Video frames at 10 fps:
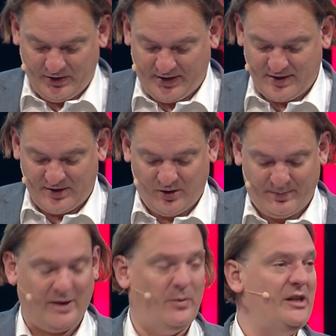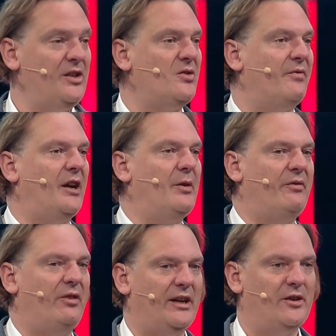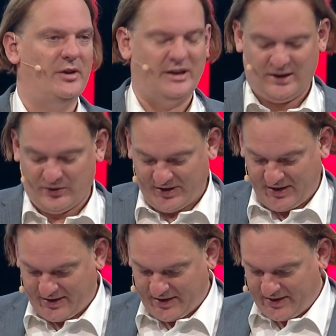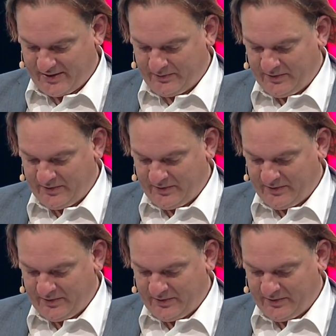or this is your bank, we need to verify your account details"?